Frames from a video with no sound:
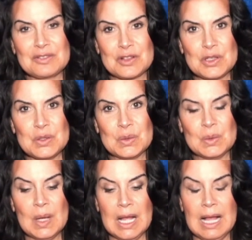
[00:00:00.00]
for
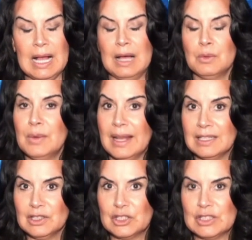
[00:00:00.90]
you
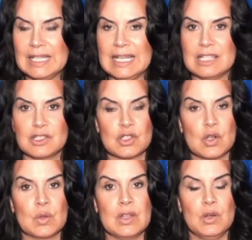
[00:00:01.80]
regularly,
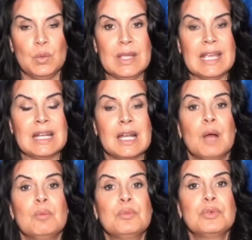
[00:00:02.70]
so that we can
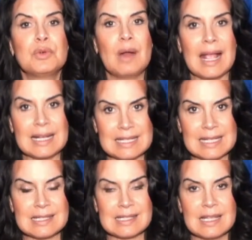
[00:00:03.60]

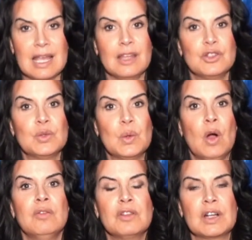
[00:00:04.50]
practice to
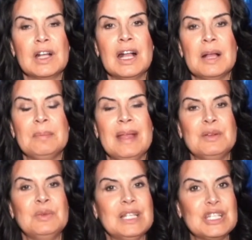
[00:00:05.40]
overcome
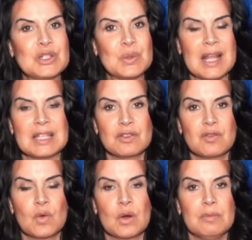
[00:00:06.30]
and really
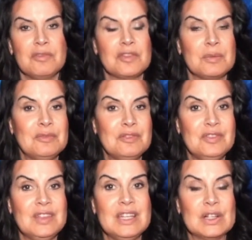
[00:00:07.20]
transform from
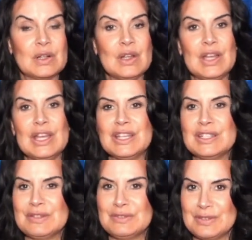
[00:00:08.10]
fear
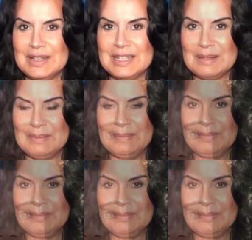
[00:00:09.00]
to freedom.